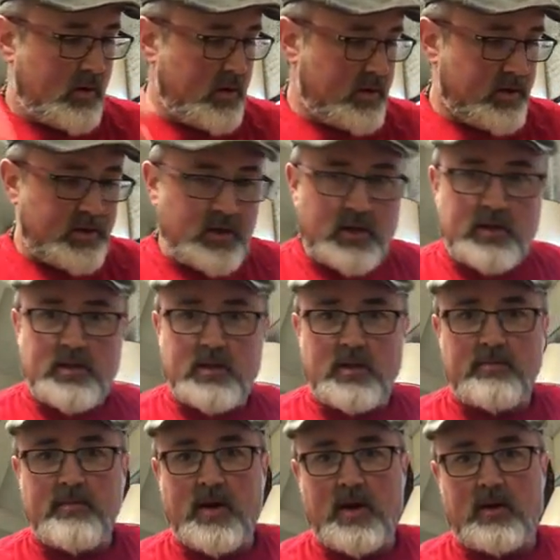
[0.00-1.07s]
it's
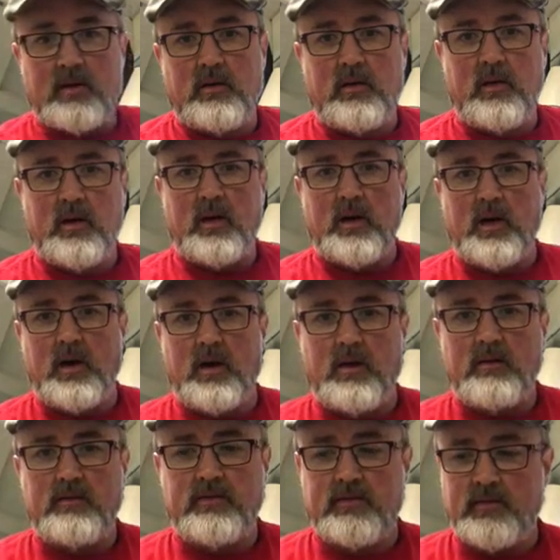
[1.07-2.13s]
just a matter
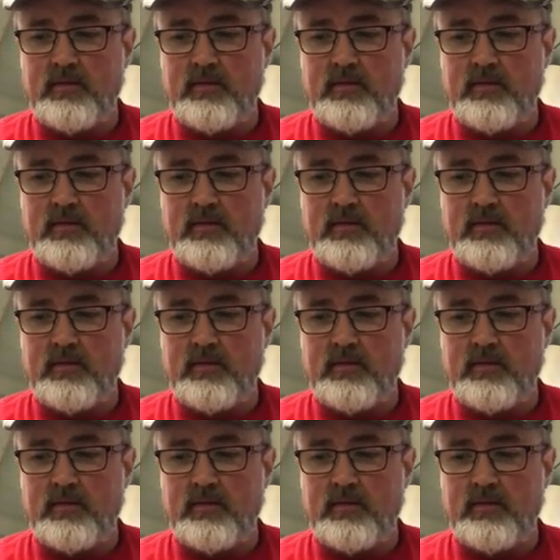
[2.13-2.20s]
of